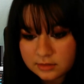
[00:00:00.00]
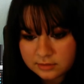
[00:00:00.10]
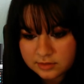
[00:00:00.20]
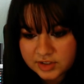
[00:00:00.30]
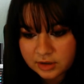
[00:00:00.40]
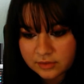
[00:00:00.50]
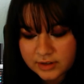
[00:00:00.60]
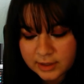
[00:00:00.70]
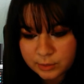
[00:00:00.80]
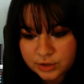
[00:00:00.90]
Singer of
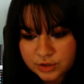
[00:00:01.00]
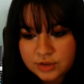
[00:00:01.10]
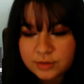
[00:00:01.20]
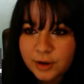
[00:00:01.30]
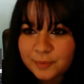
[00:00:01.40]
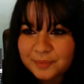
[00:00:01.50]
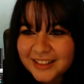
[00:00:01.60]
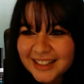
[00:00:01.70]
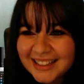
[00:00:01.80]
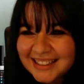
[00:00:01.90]
Nightwish. You know.
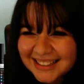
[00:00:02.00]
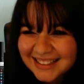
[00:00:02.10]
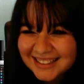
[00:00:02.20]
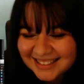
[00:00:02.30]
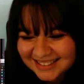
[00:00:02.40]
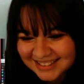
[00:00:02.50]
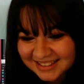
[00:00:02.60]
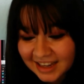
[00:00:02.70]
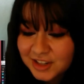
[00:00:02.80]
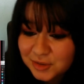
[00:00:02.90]

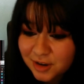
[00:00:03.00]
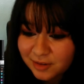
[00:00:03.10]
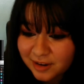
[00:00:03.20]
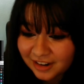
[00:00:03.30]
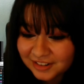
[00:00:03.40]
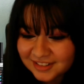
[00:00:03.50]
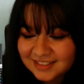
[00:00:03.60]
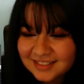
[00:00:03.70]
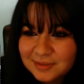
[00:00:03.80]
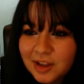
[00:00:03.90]
I do know now.
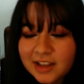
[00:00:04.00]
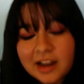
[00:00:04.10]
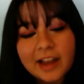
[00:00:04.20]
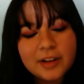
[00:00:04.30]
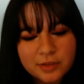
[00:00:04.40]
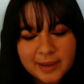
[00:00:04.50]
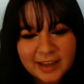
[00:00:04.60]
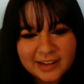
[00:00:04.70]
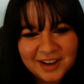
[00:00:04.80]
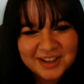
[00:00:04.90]
Well, I know the band
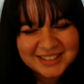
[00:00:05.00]
now.